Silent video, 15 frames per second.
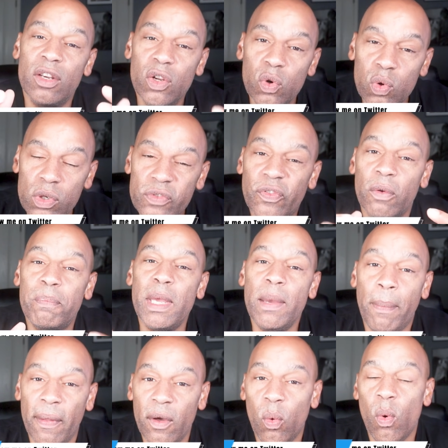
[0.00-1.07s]
news for
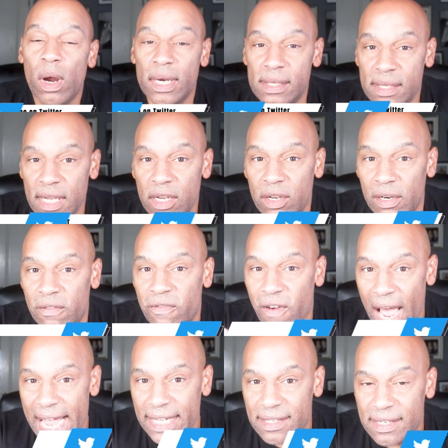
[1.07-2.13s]
people that want to see good
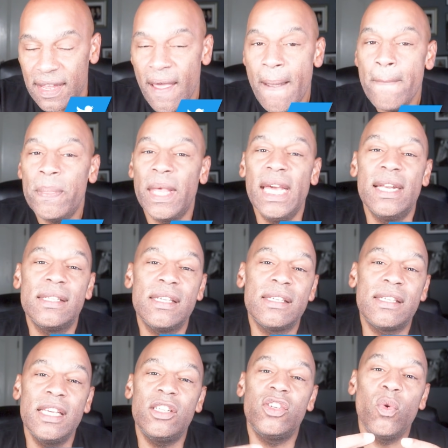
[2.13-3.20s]
fights. It is a
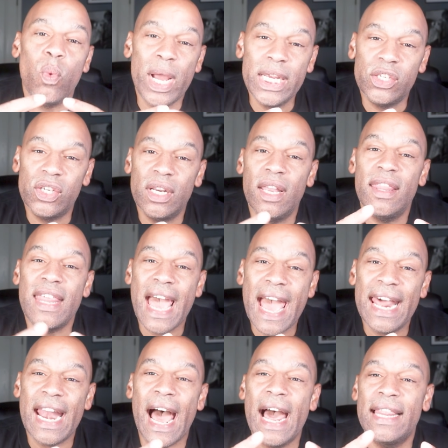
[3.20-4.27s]
situation
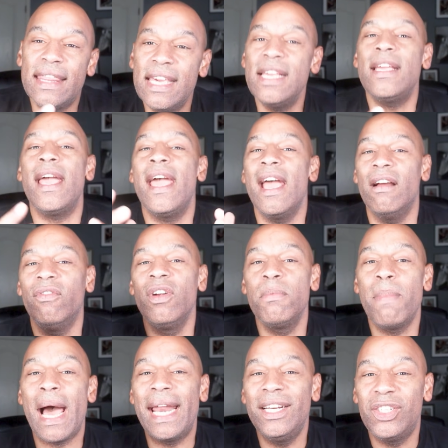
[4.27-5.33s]
that I think
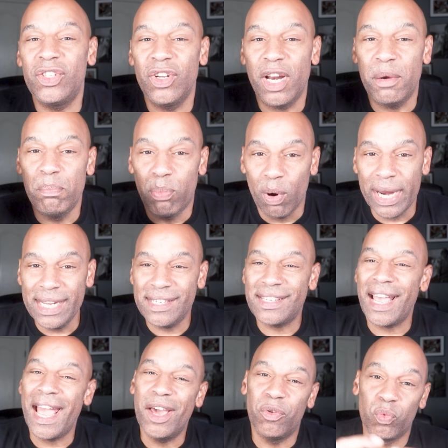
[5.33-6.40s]
everybody should
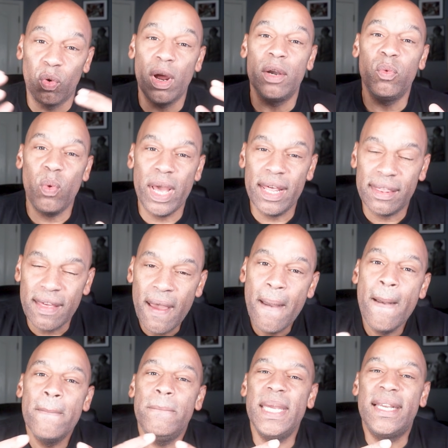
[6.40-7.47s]
embrace and run with
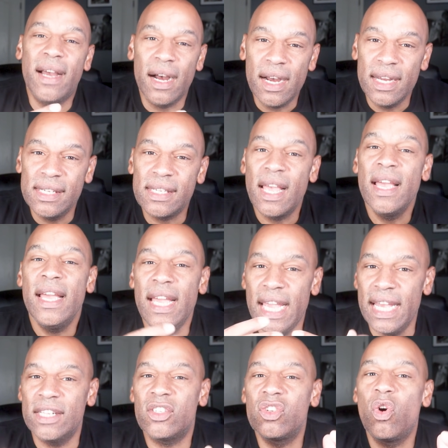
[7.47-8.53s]
because
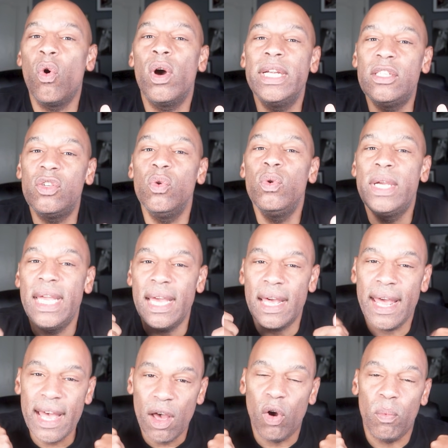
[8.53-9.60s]
it's going to get
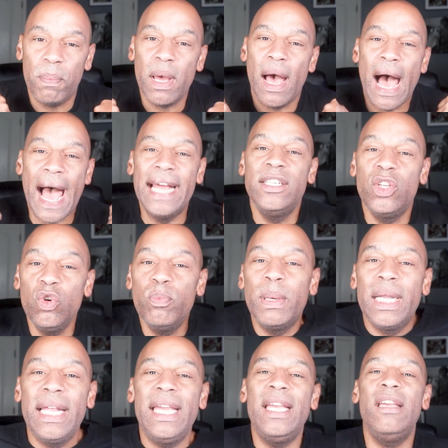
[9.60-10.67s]
help. I do
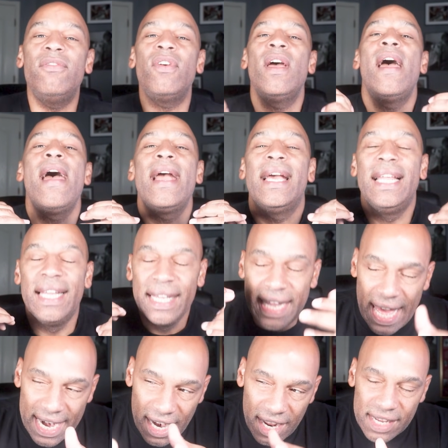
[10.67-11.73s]
believe
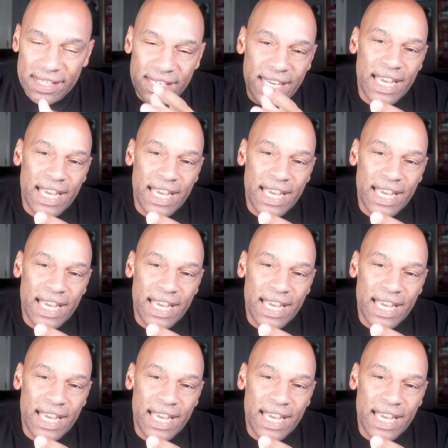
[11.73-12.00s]
let us